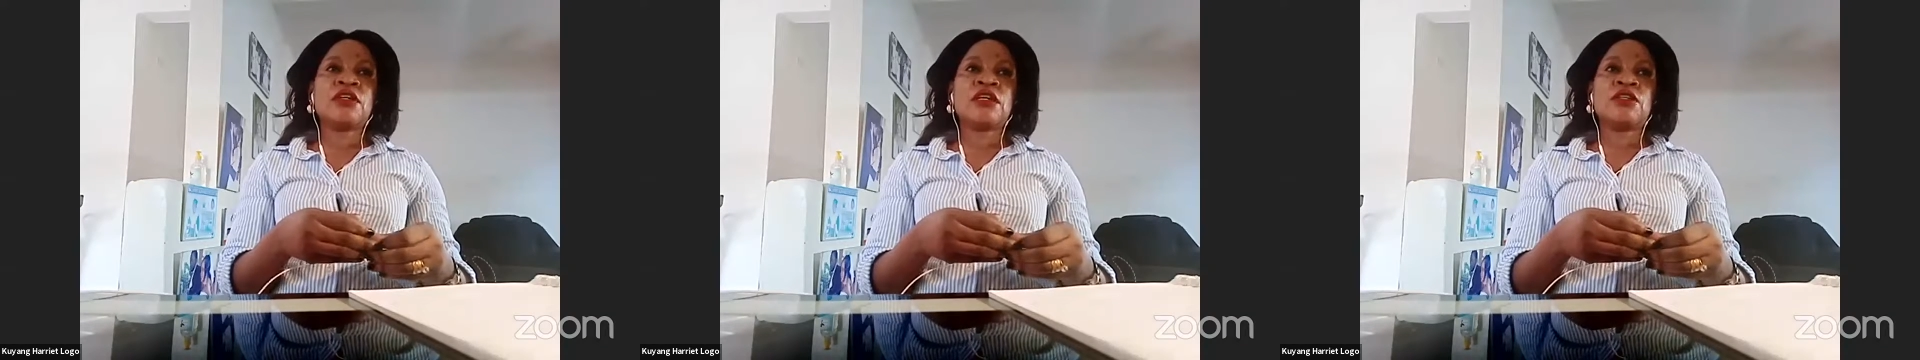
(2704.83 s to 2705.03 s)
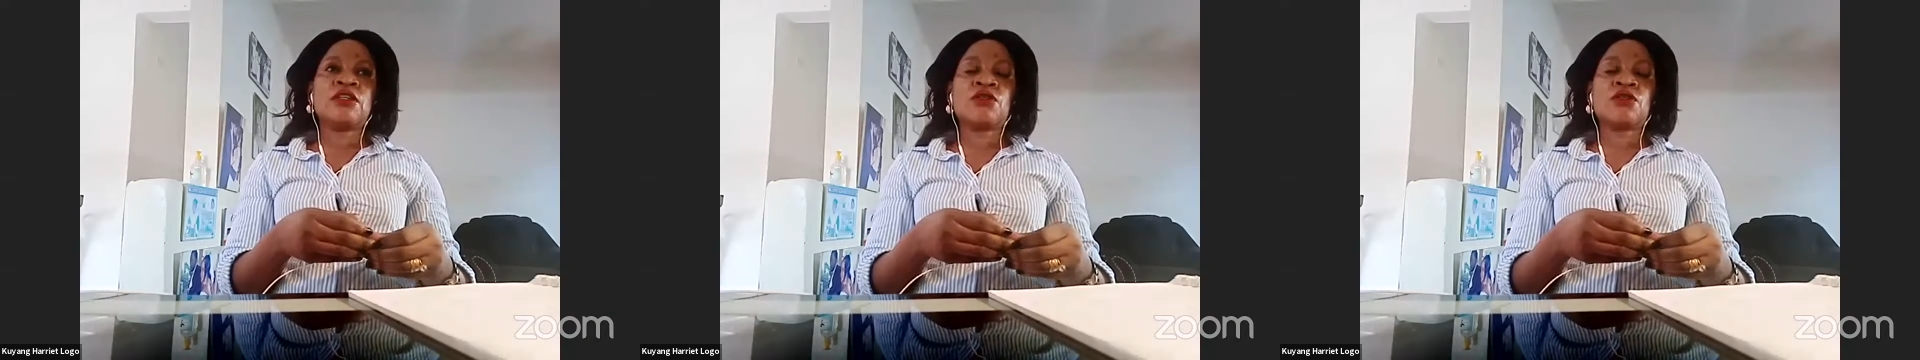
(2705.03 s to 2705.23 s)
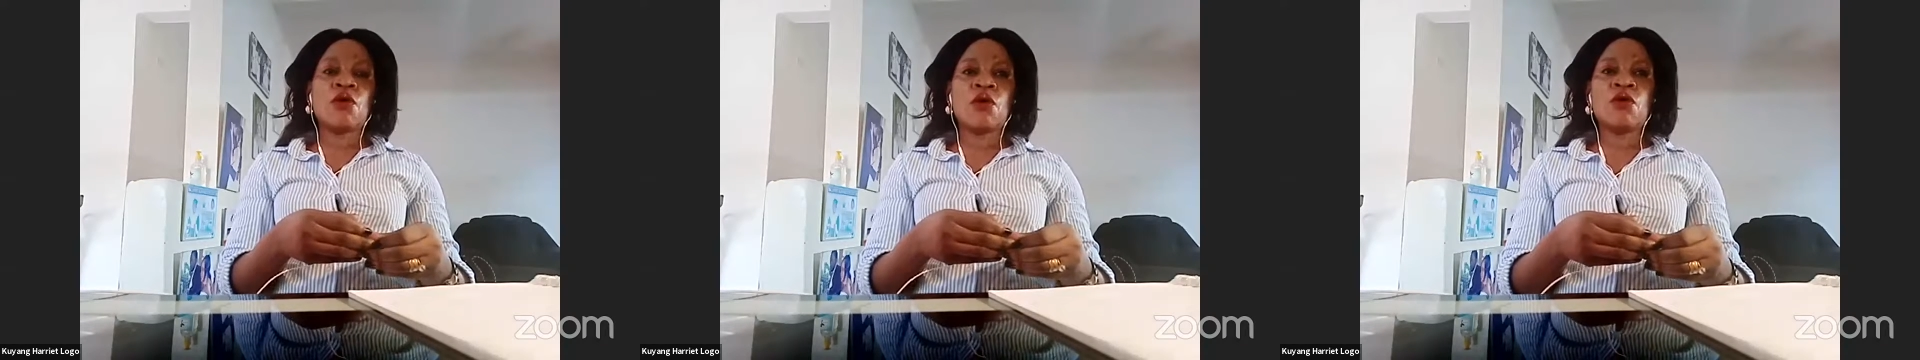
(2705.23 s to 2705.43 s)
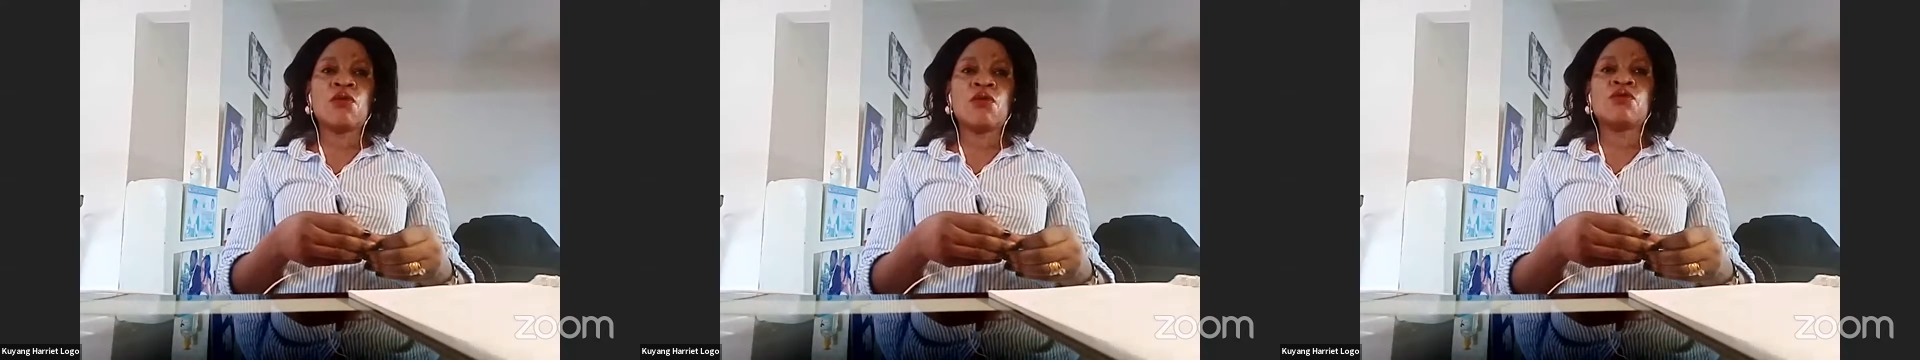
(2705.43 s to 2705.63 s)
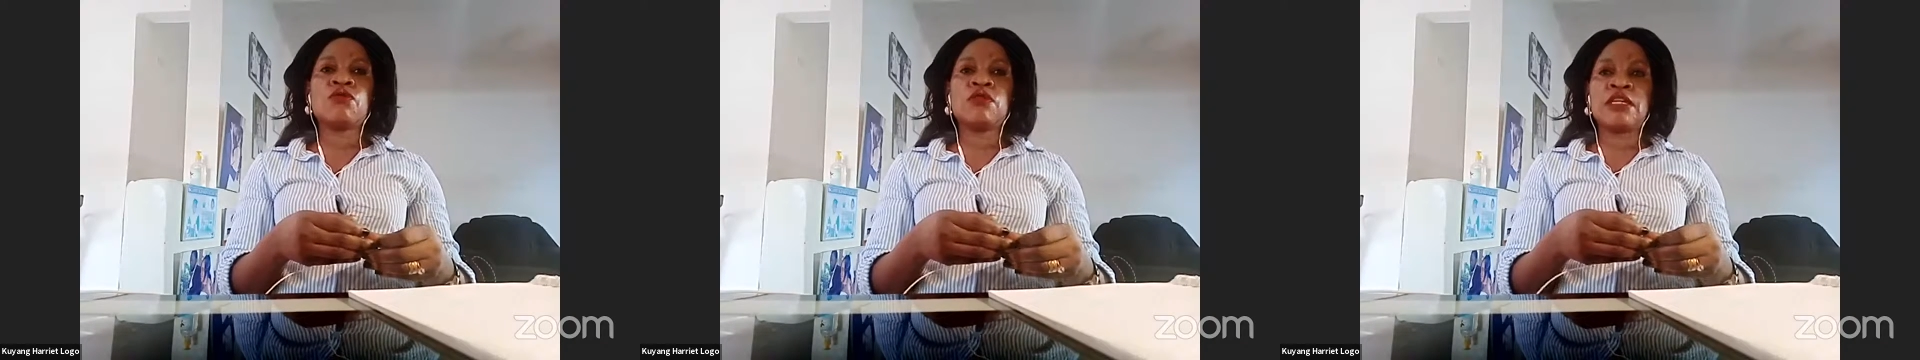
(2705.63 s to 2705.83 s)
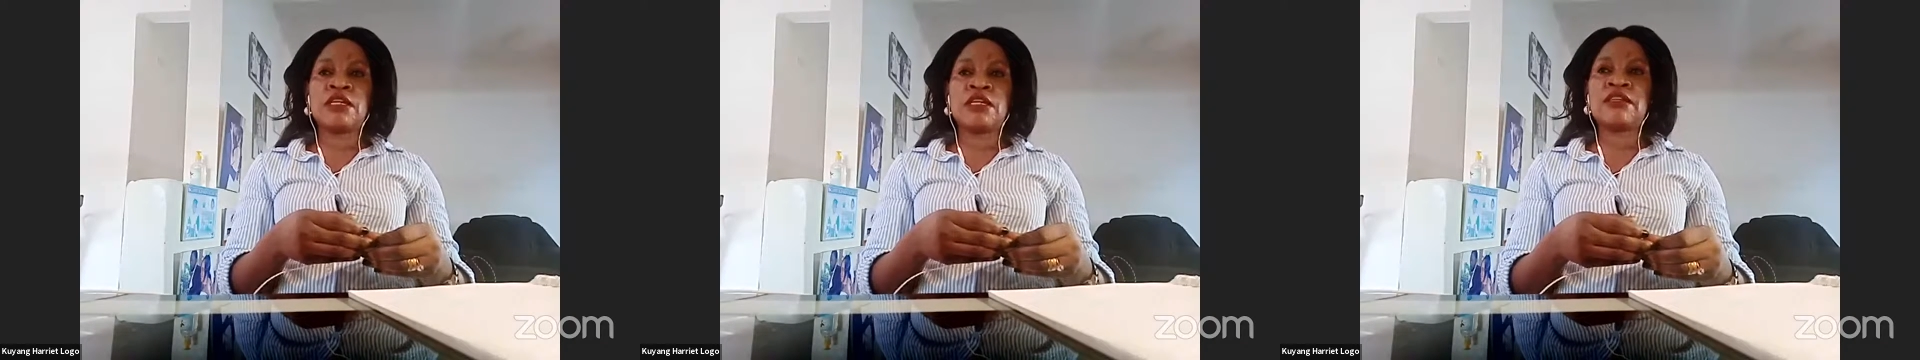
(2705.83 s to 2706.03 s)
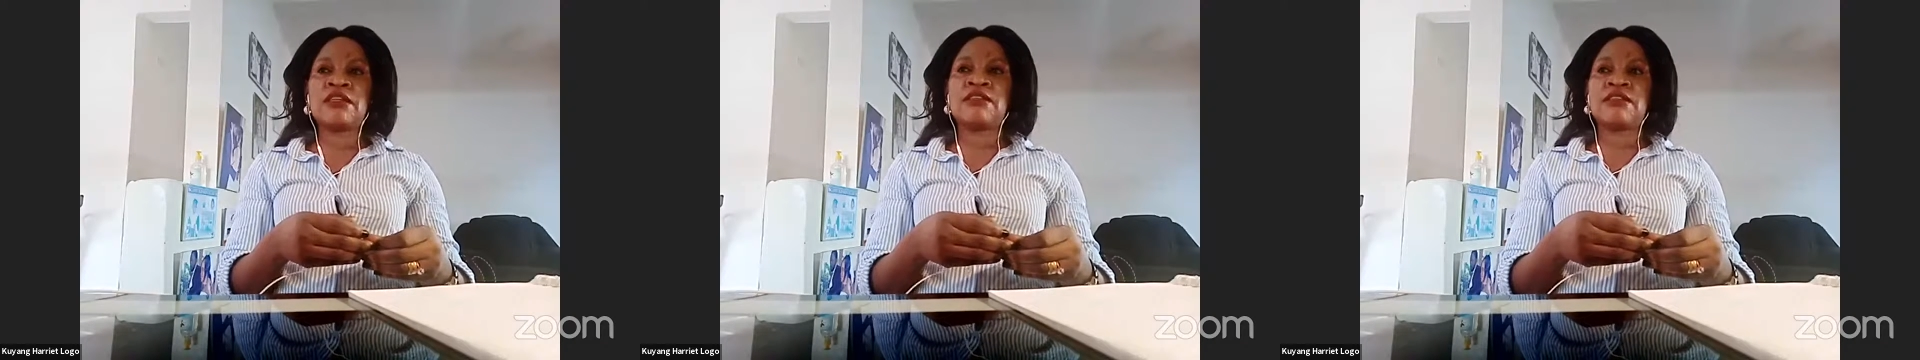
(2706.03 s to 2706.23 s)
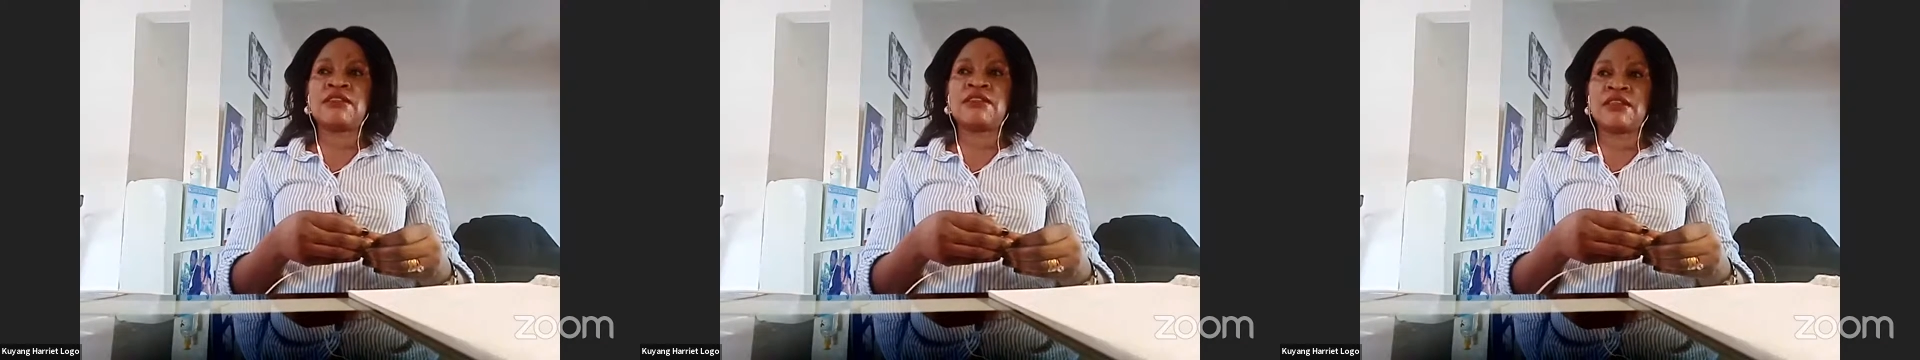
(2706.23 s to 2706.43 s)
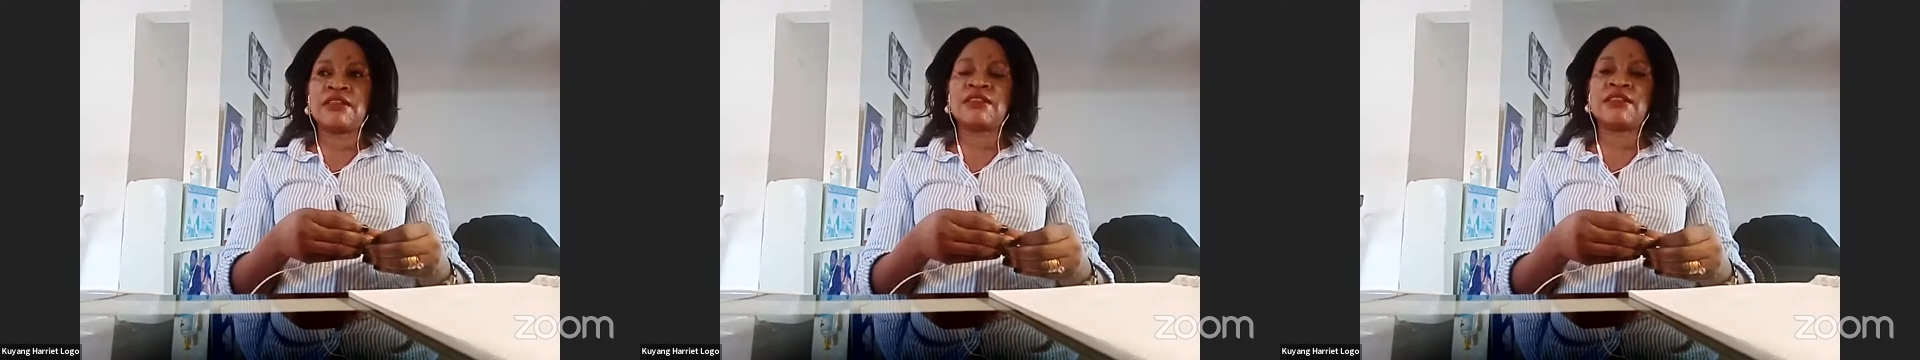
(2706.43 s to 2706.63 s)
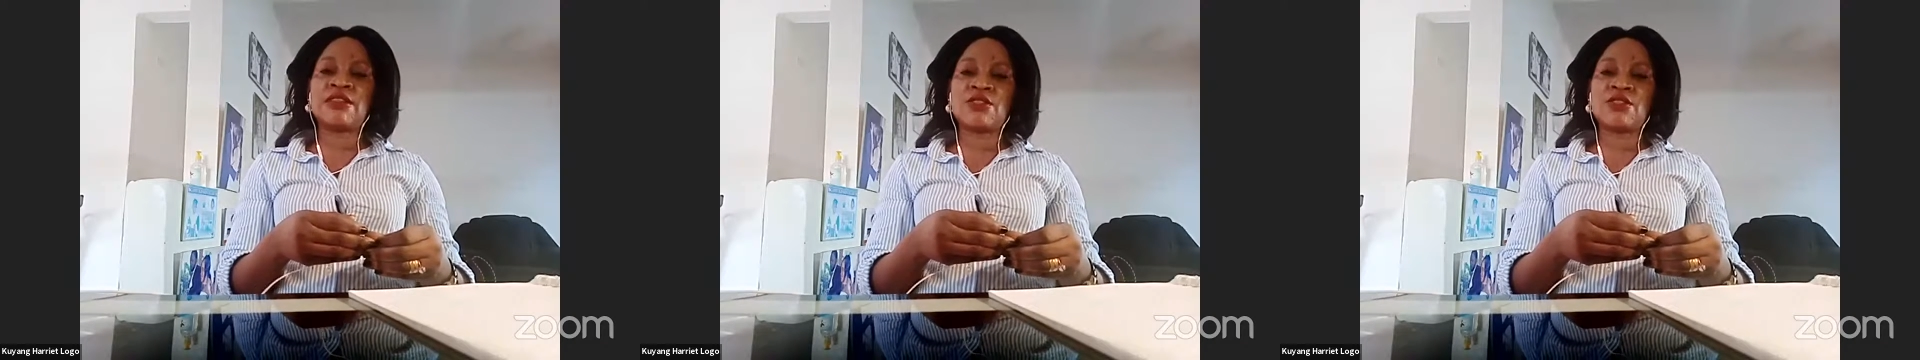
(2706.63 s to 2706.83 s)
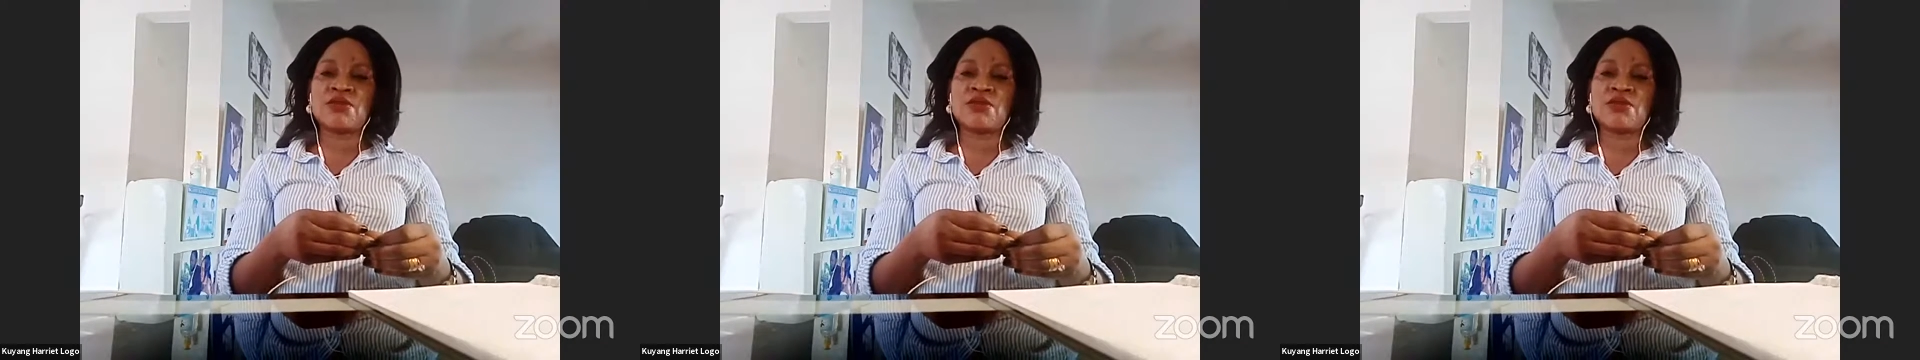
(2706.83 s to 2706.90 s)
So it's